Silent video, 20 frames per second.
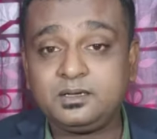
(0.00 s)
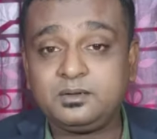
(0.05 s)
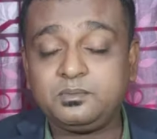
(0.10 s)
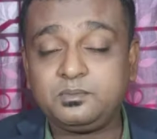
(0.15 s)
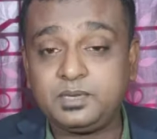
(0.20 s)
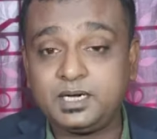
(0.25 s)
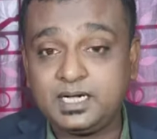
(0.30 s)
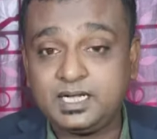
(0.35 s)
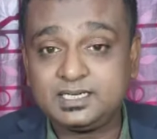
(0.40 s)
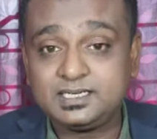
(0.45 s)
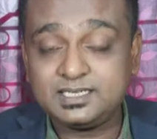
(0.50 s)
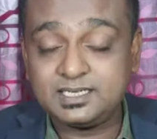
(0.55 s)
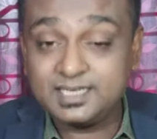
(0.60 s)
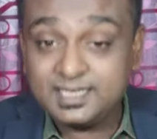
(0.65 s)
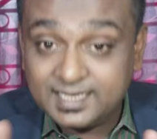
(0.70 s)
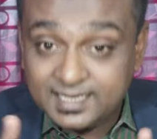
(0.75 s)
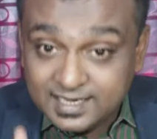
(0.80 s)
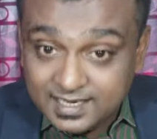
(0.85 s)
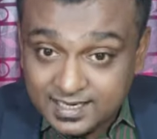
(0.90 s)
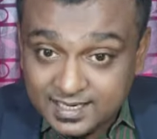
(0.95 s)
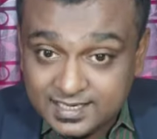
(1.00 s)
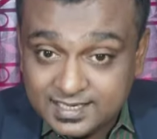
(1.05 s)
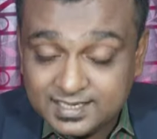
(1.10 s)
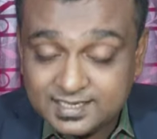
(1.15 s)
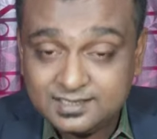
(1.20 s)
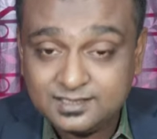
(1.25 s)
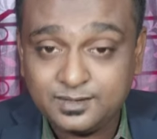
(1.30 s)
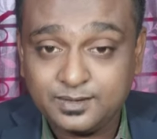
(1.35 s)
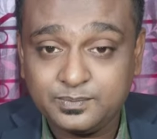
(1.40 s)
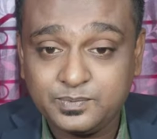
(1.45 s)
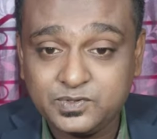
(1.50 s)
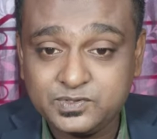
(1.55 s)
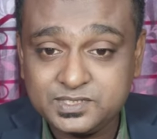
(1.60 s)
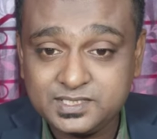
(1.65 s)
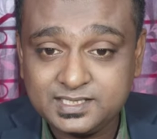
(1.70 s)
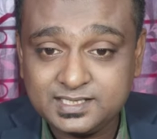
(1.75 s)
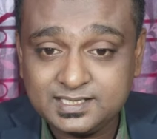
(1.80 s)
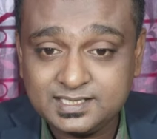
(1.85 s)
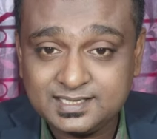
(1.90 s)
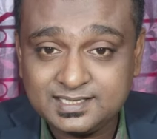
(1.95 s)
But again I did the
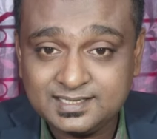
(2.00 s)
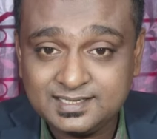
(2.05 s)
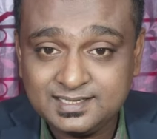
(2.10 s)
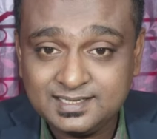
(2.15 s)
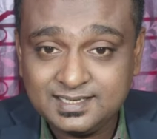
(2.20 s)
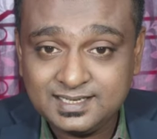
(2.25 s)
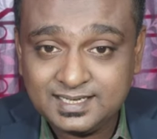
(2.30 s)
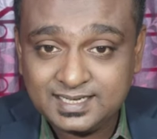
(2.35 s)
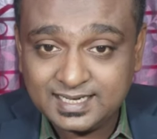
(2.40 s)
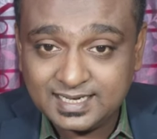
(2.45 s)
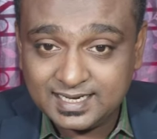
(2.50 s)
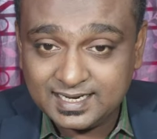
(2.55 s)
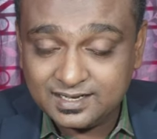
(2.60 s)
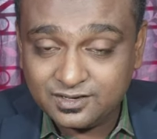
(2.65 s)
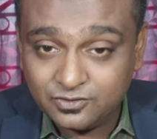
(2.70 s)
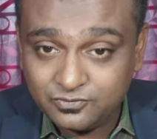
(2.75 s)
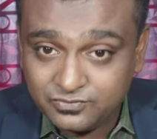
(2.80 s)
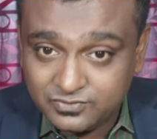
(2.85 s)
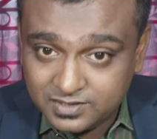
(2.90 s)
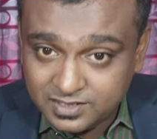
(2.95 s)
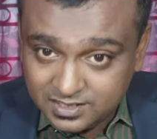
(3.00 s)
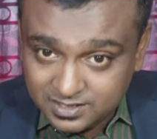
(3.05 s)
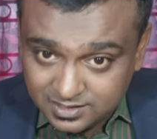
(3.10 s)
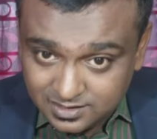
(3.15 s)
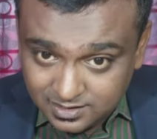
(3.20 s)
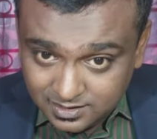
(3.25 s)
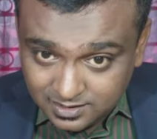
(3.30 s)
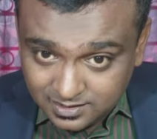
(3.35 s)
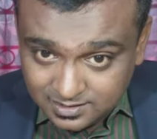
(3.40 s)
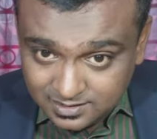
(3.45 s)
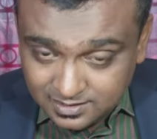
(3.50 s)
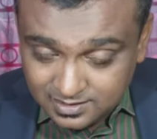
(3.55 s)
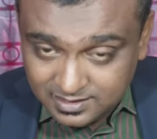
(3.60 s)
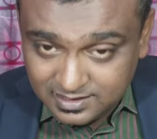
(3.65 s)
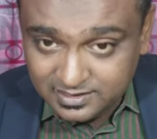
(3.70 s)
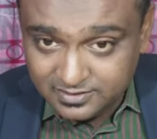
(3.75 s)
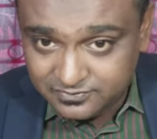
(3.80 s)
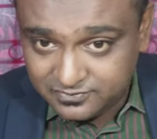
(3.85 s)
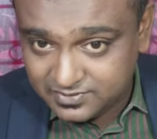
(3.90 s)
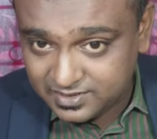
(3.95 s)
opposite and I offered her a
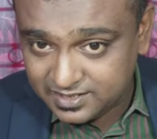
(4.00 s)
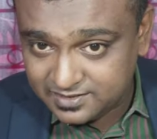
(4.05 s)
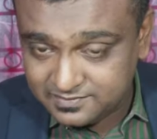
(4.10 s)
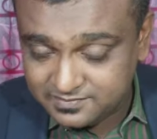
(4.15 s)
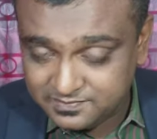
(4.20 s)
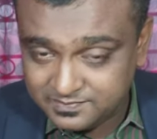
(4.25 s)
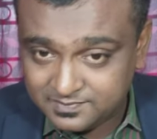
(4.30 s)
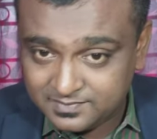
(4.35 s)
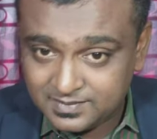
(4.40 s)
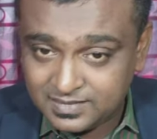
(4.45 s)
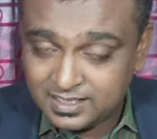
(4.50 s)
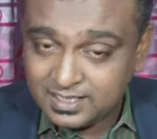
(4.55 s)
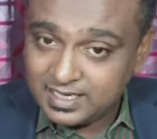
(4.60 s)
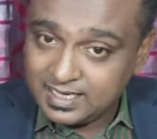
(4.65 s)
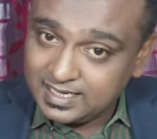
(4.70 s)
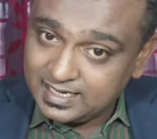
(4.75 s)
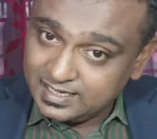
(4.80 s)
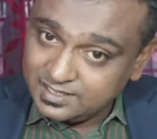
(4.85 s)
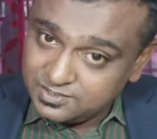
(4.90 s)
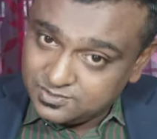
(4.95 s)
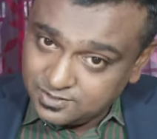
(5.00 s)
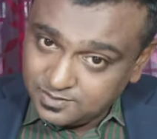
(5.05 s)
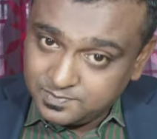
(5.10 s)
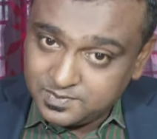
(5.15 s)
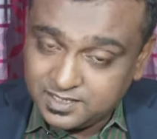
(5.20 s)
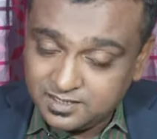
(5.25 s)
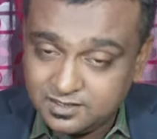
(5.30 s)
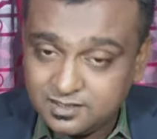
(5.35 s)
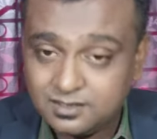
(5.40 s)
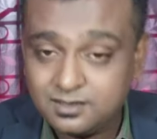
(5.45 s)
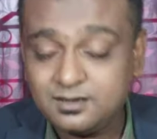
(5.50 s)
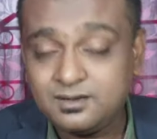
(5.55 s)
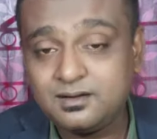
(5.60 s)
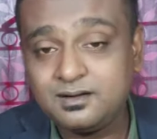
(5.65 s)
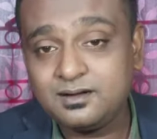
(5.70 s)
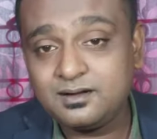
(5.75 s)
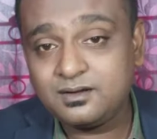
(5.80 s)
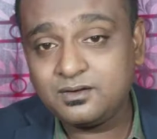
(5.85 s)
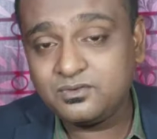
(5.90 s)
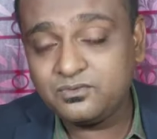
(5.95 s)
lift. And I dropped her
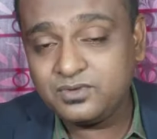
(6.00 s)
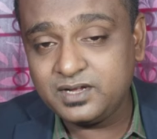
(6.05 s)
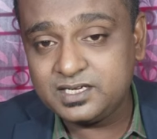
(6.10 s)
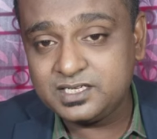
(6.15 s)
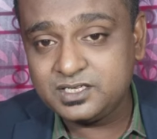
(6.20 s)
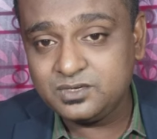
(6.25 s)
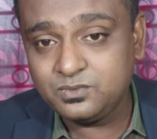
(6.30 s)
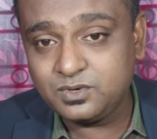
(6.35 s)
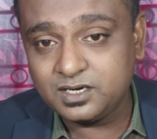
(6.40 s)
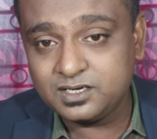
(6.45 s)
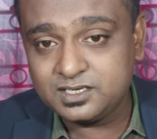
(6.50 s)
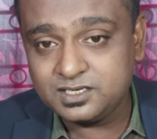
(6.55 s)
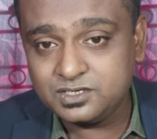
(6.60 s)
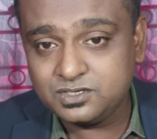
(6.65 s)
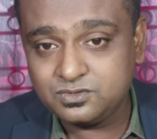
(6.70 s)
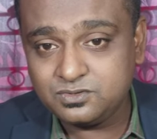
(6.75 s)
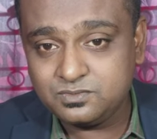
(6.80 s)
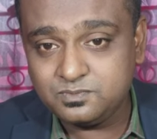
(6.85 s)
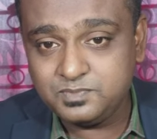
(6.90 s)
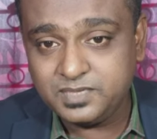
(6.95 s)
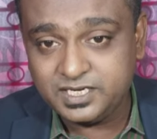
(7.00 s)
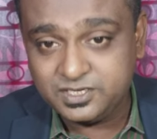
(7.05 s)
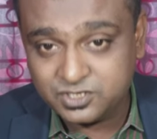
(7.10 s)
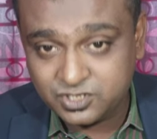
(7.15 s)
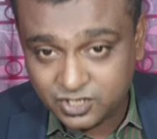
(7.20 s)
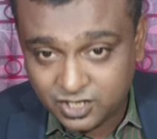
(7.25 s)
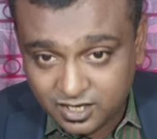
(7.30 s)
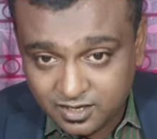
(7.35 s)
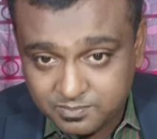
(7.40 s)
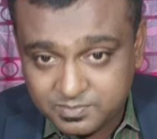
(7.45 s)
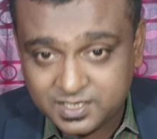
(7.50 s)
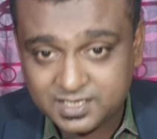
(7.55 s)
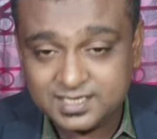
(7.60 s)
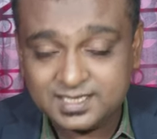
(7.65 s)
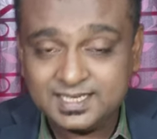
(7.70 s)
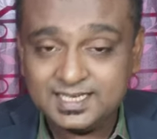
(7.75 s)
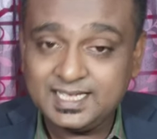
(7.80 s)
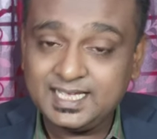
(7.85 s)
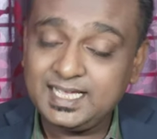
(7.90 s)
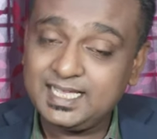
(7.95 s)
where she wanted to be dropped.
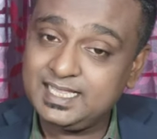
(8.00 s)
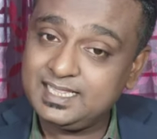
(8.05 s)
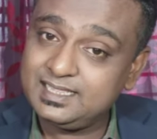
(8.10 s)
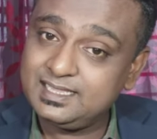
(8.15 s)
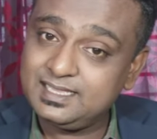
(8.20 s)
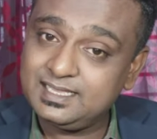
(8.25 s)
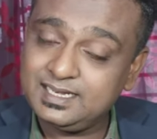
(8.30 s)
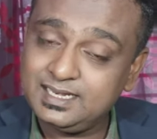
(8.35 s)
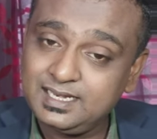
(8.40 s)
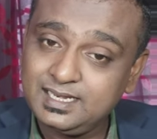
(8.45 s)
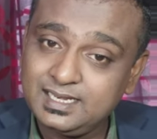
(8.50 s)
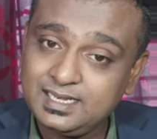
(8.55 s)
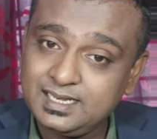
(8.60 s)
And then